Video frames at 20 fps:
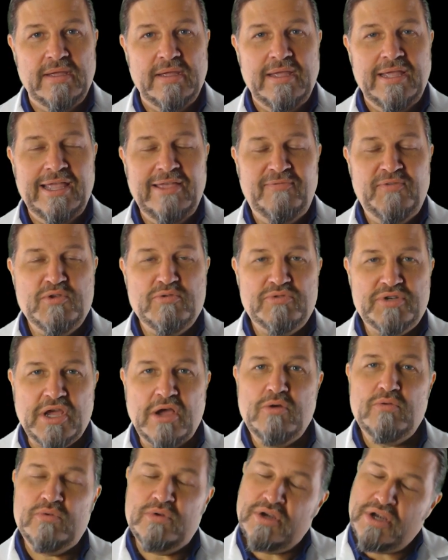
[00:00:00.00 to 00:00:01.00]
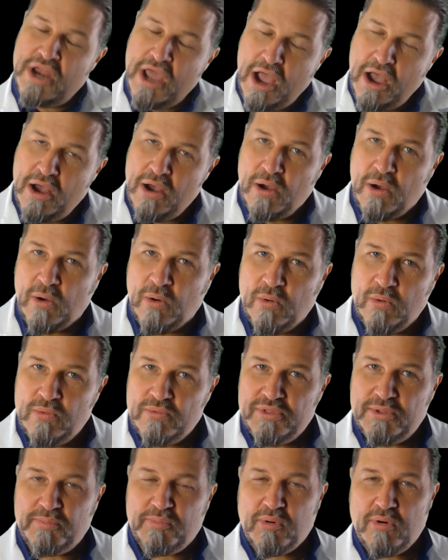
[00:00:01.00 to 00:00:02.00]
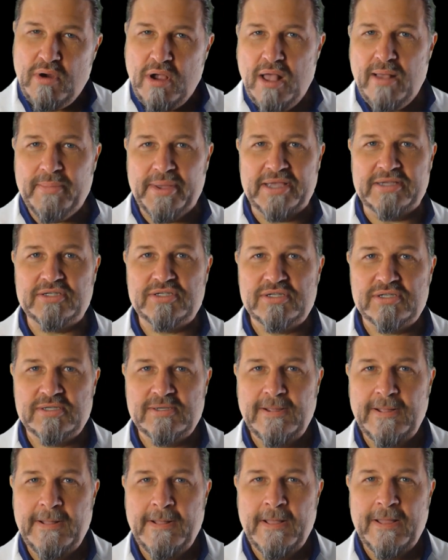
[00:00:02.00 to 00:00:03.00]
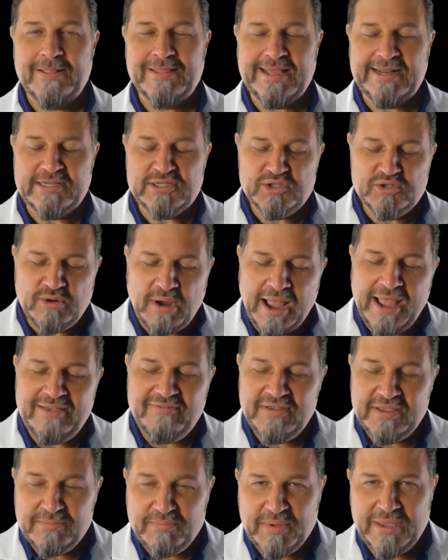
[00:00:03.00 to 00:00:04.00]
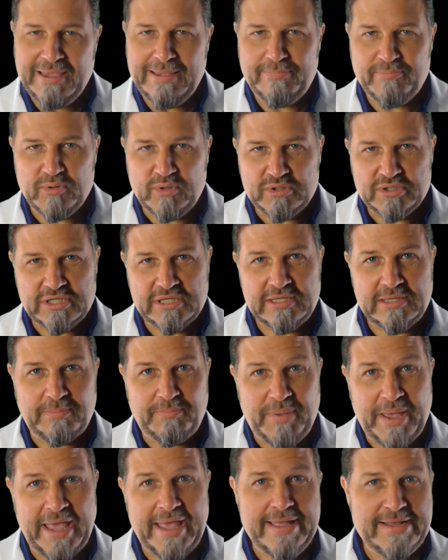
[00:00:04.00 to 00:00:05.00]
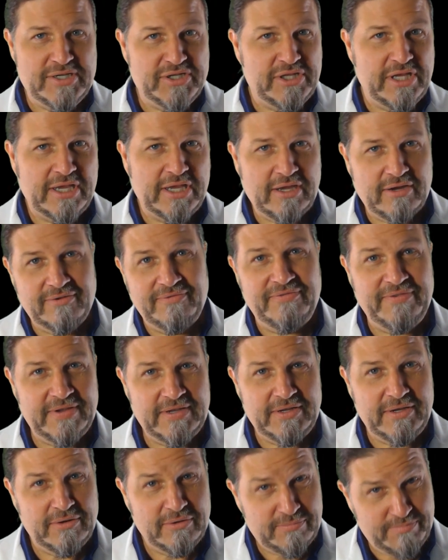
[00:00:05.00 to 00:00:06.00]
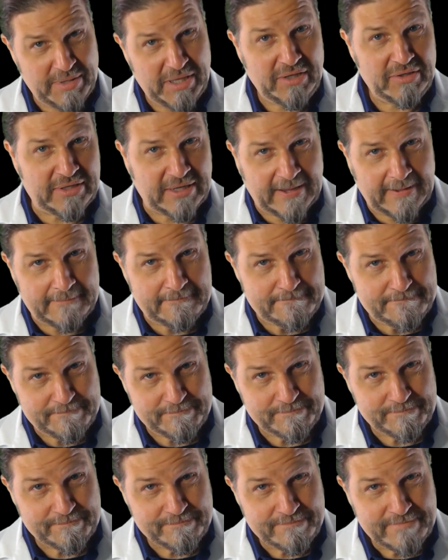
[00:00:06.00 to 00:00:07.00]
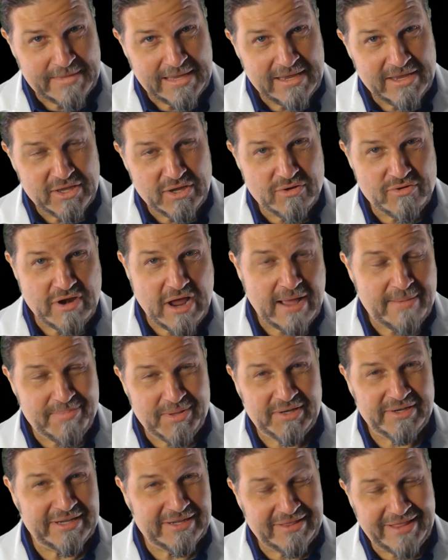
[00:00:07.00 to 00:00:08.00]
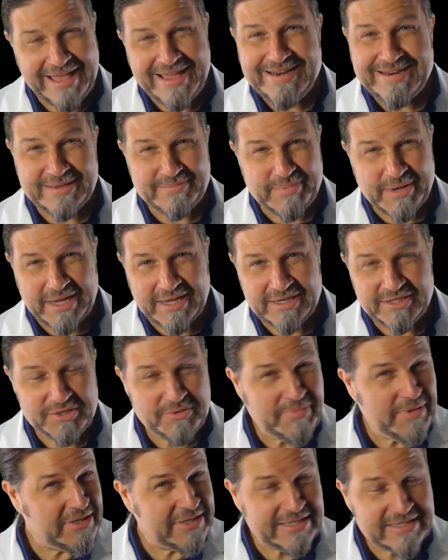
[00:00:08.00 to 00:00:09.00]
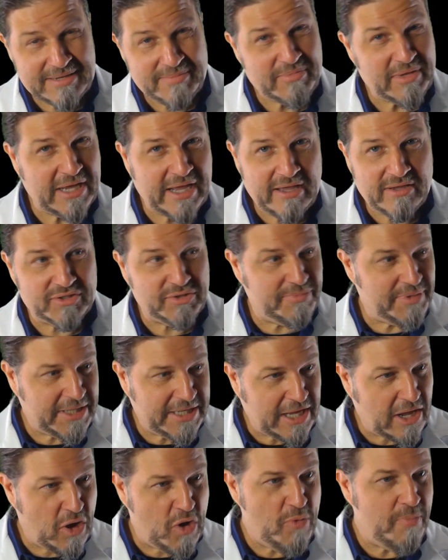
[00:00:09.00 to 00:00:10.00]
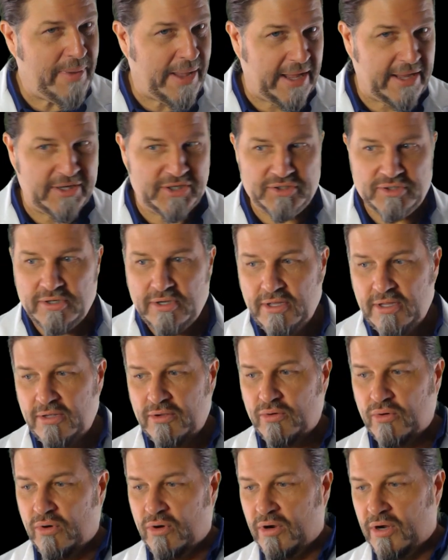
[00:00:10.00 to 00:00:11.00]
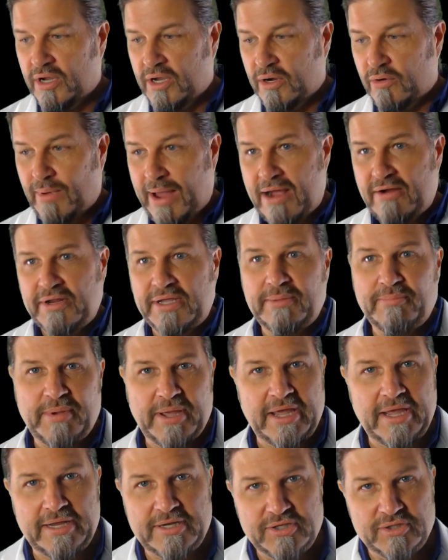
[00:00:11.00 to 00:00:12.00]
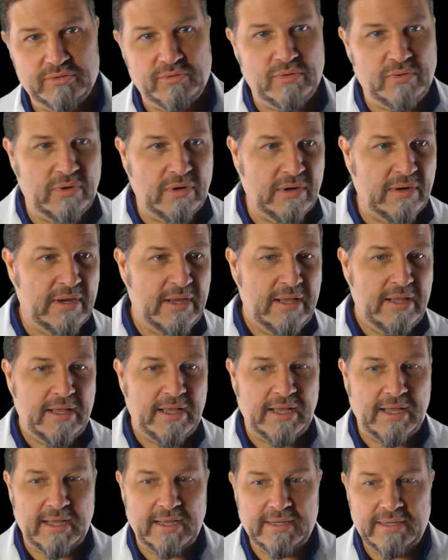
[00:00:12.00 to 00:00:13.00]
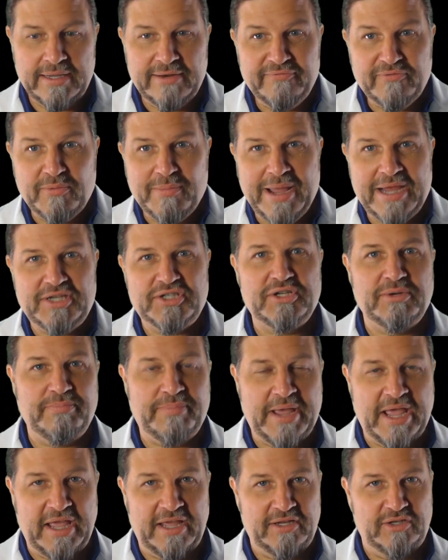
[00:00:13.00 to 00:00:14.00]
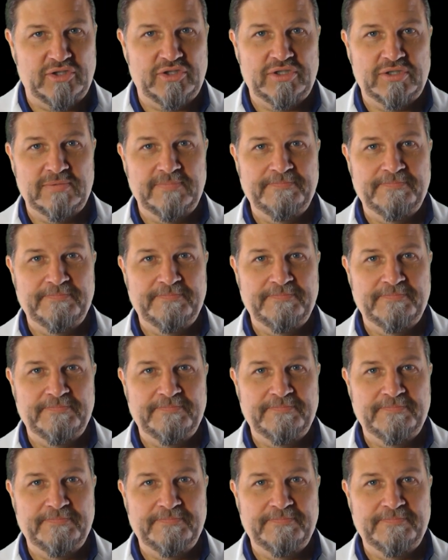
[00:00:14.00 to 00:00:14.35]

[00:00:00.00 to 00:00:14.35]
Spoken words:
If you don't know the promise that is driving people to the page that you're building, you're not building a landing page. You're building something else. You're building a home page, or a routing page, or information page.